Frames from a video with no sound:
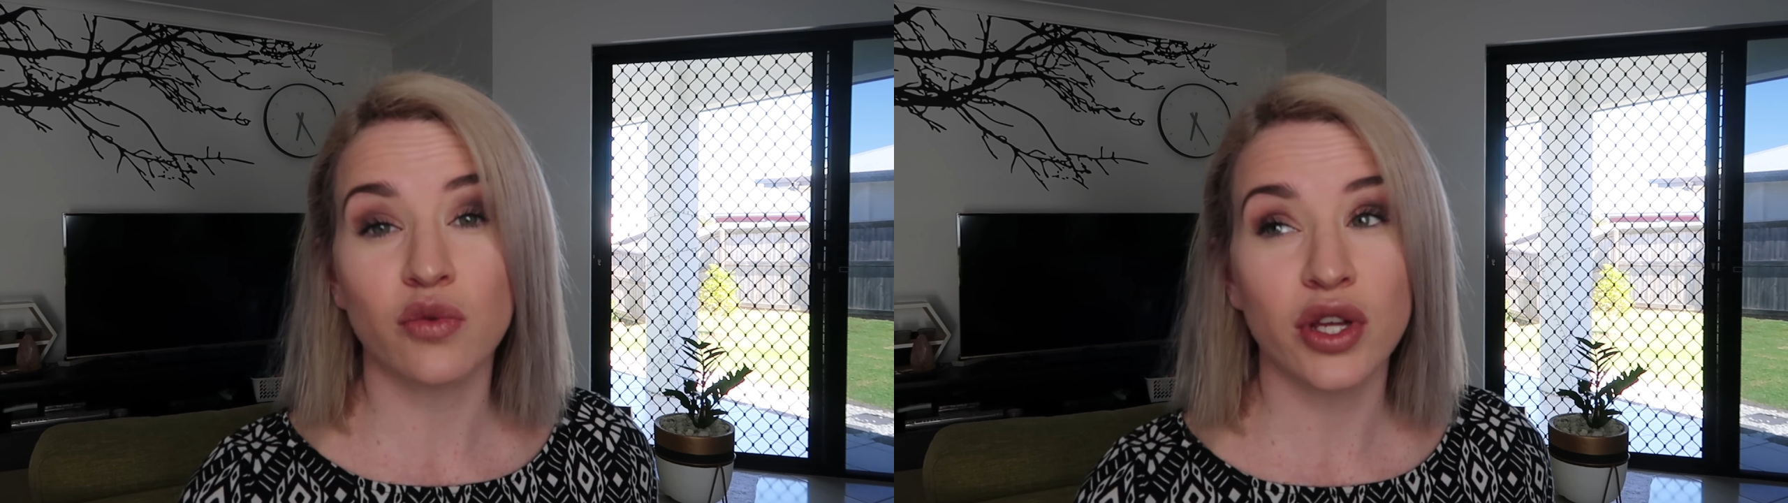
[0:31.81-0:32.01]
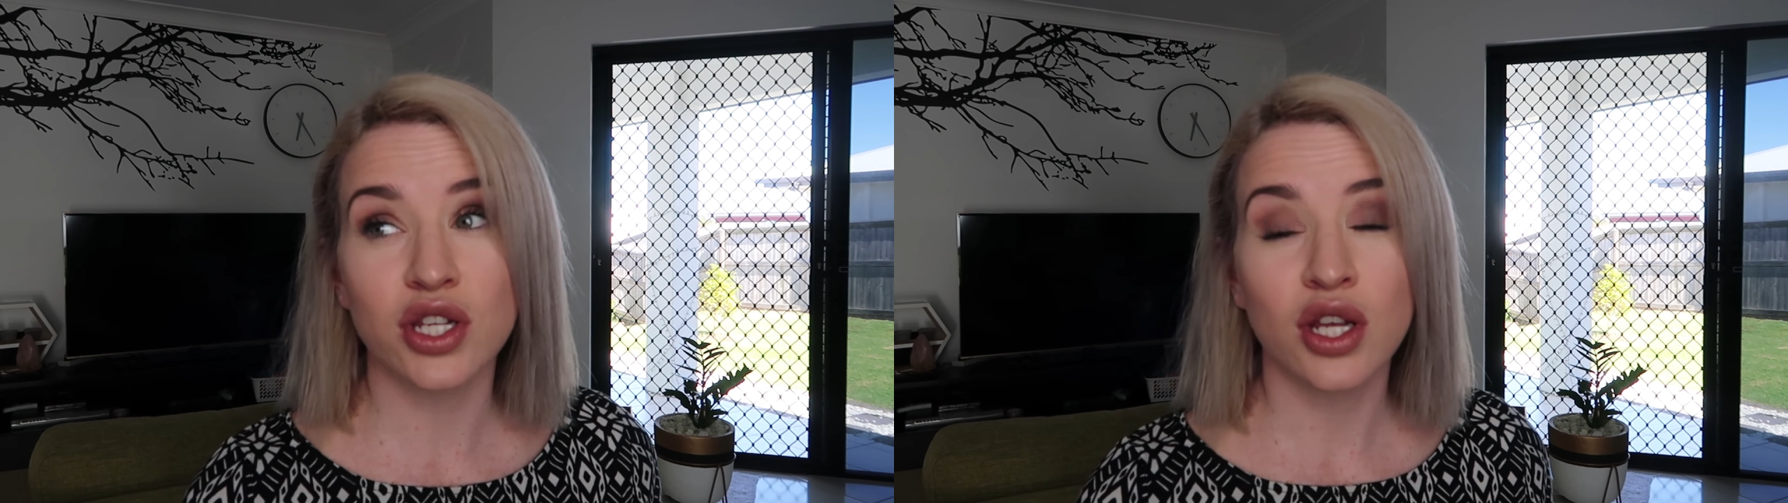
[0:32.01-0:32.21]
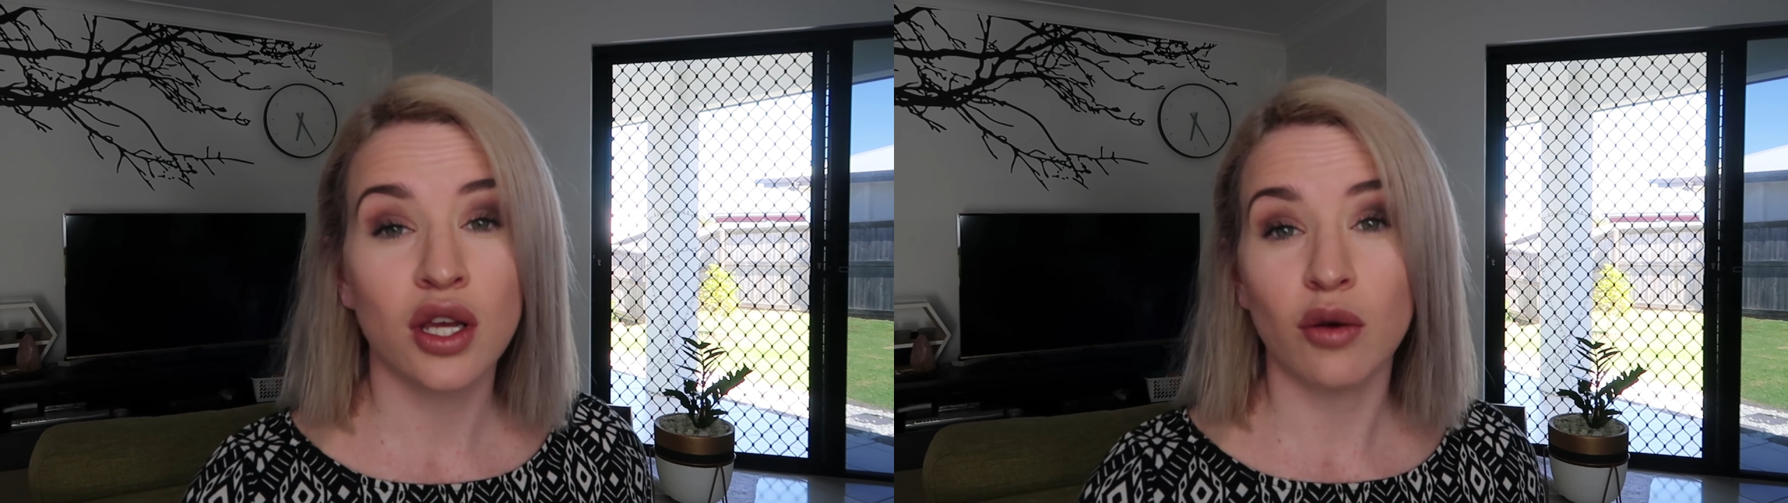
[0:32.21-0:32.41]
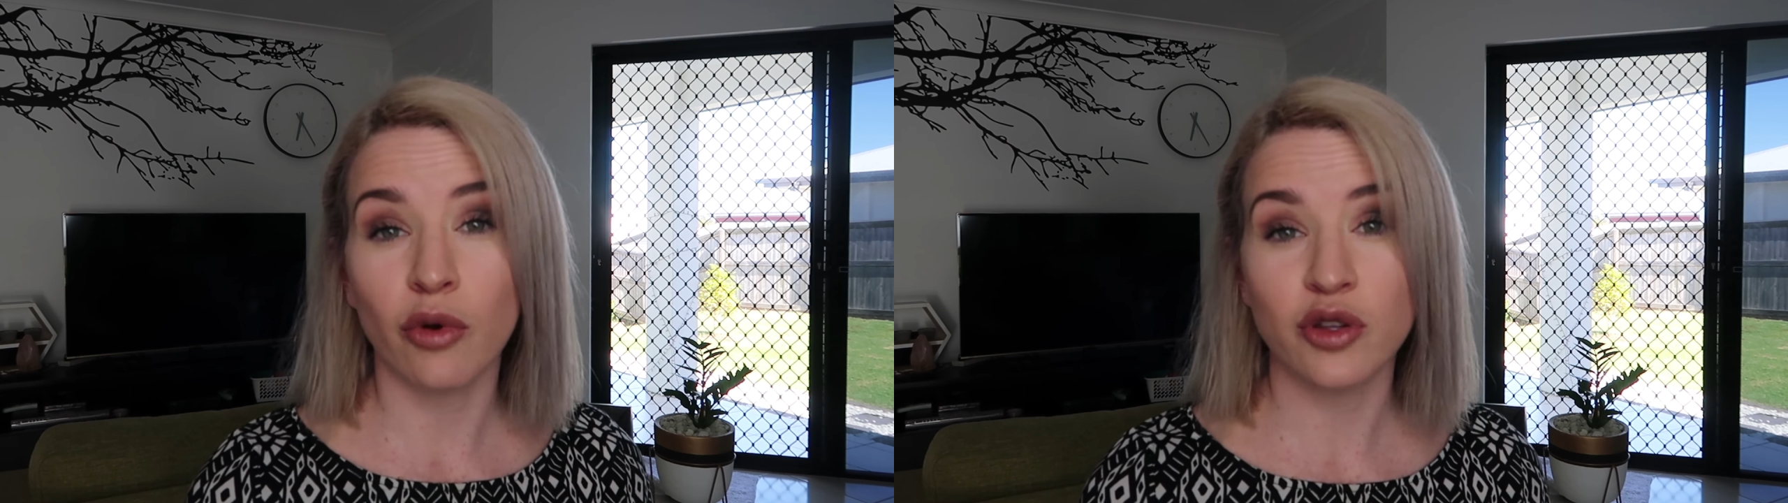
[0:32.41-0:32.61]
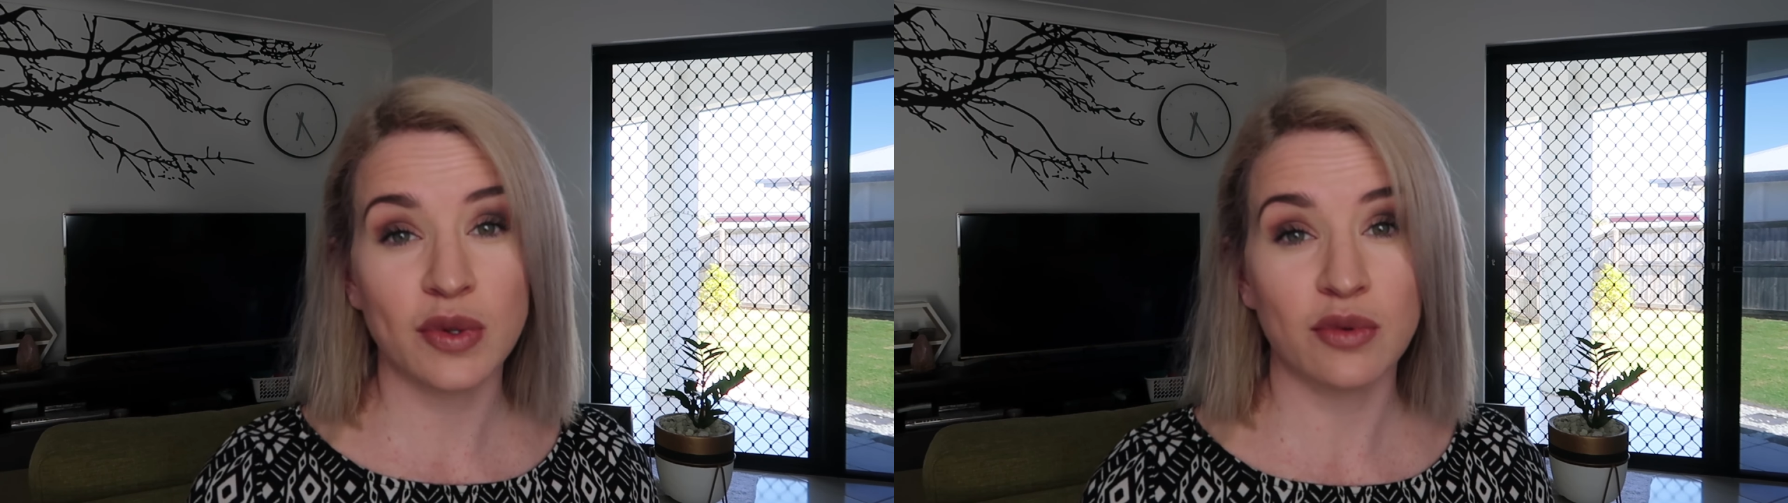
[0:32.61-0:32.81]
which
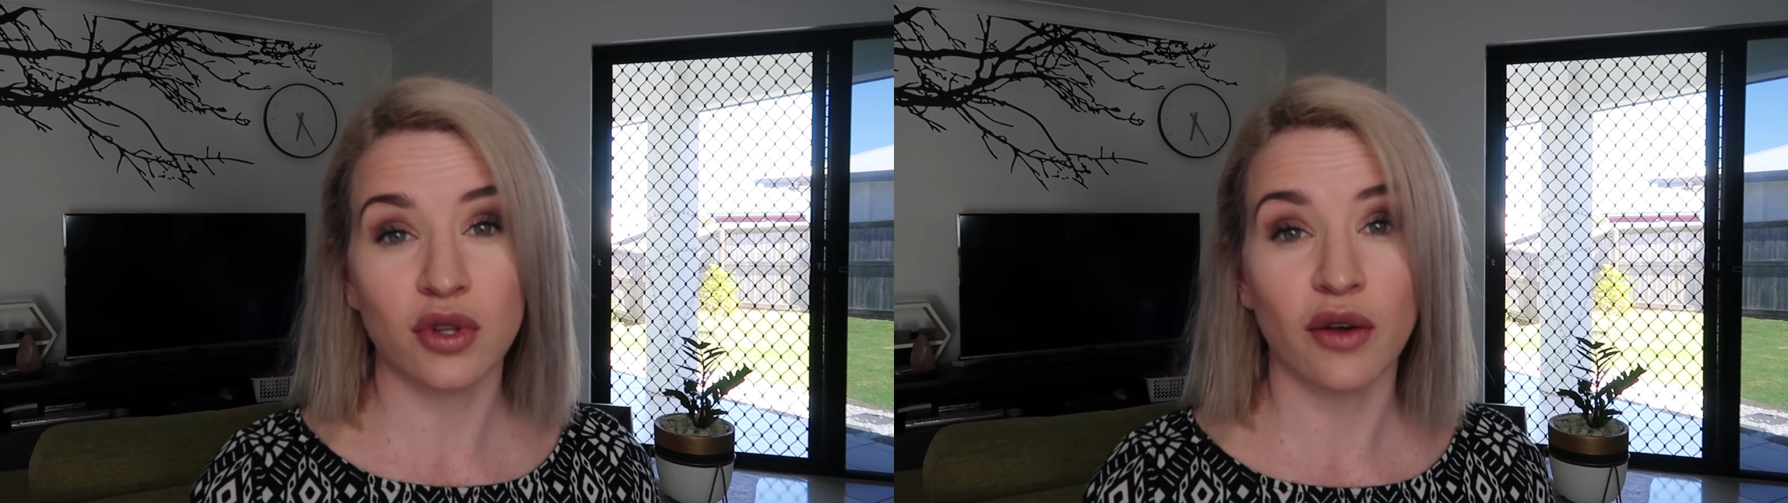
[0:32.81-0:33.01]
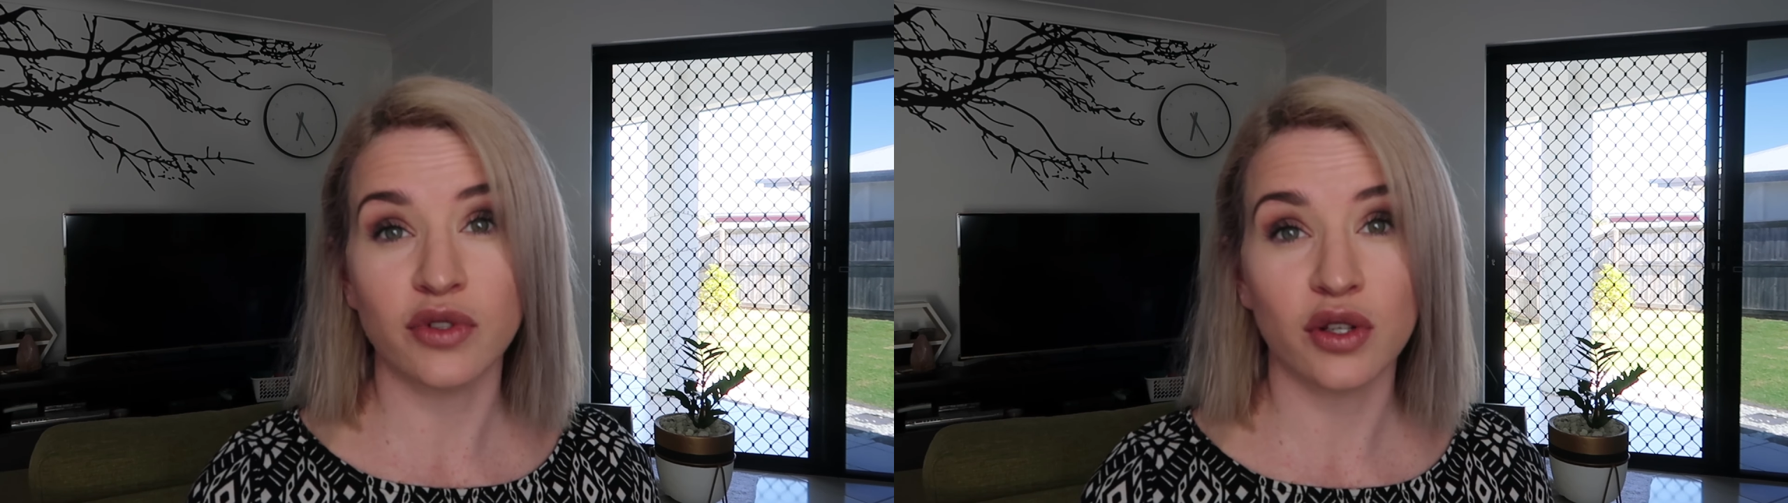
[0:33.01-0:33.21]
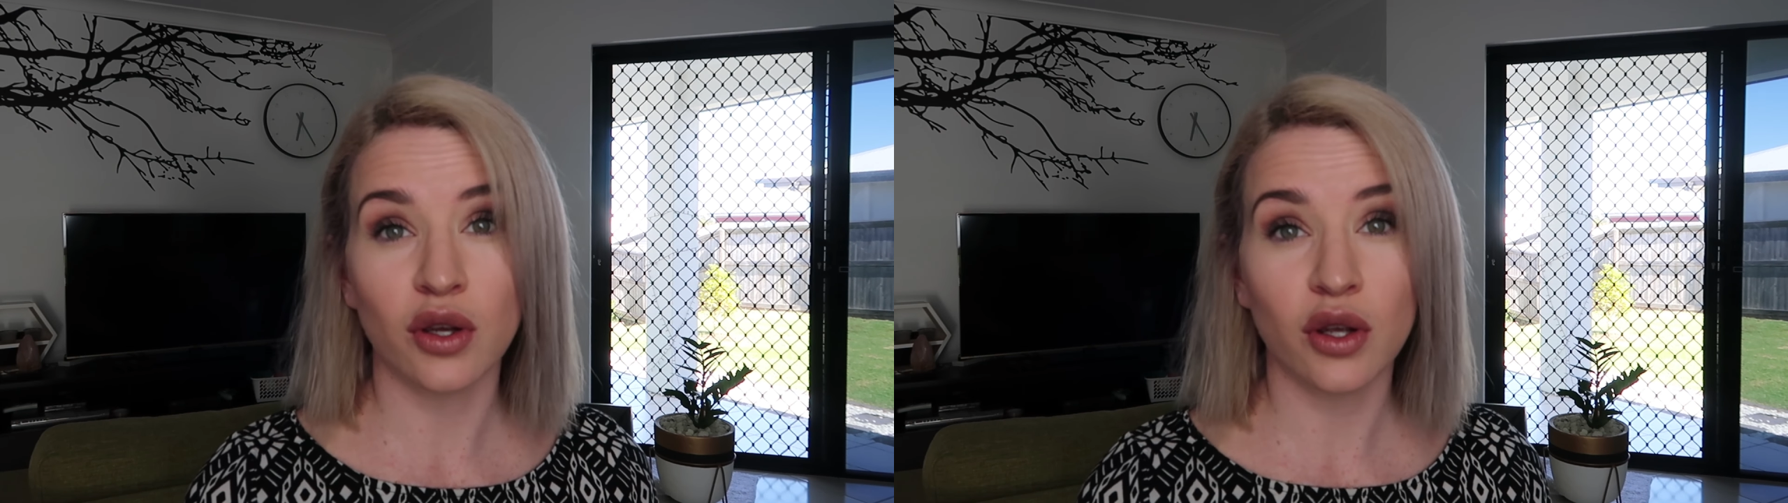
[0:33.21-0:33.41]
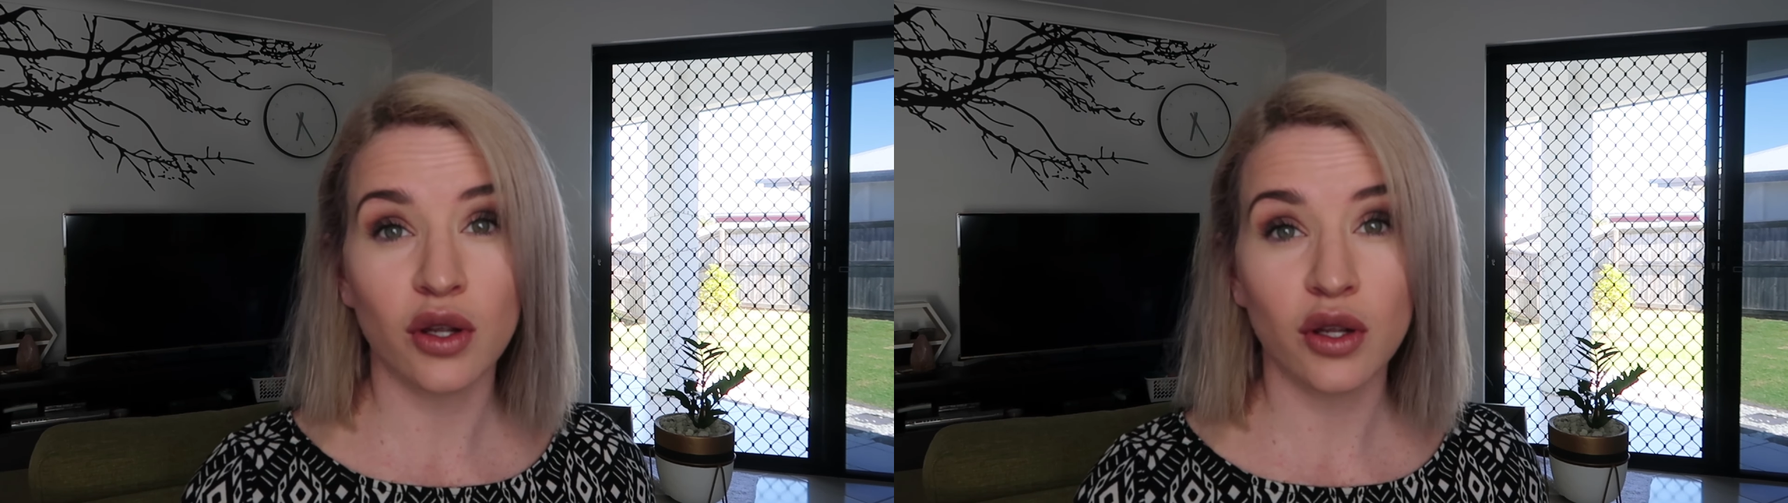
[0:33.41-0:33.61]
most people love to do.